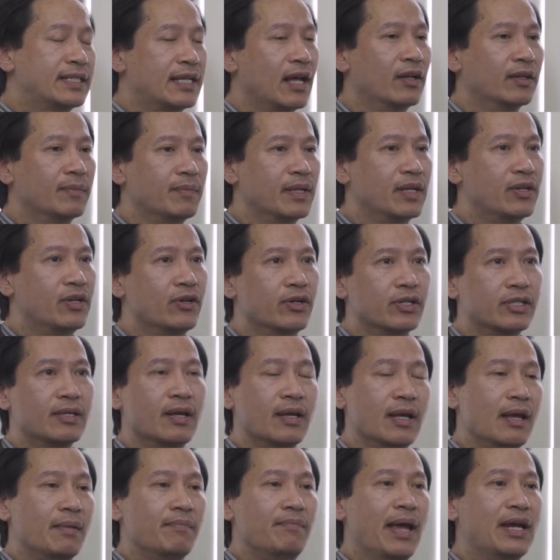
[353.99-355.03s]
tell them to do is
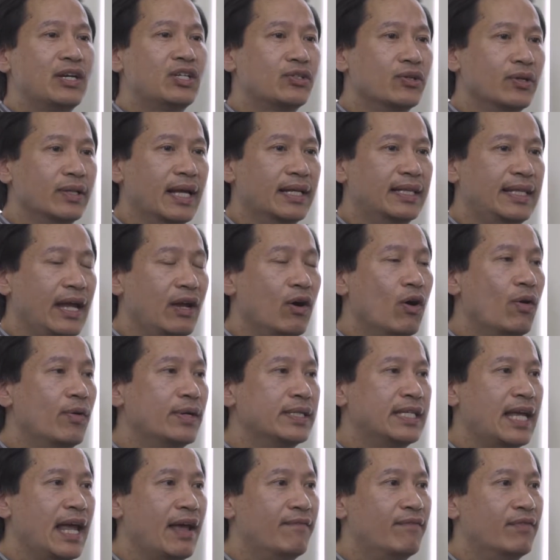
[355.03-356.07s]
make sure that they
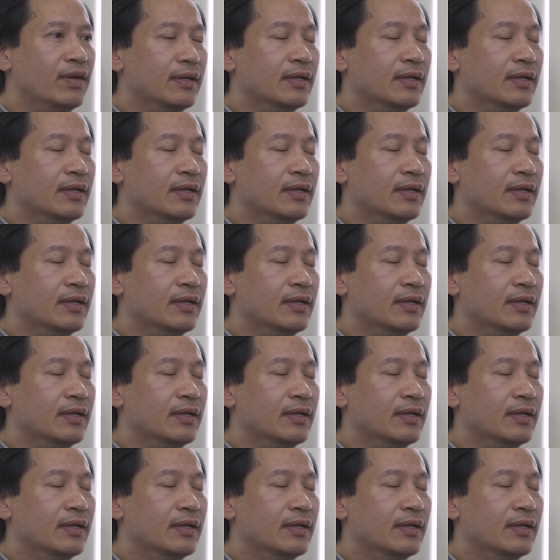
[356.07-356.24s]
always have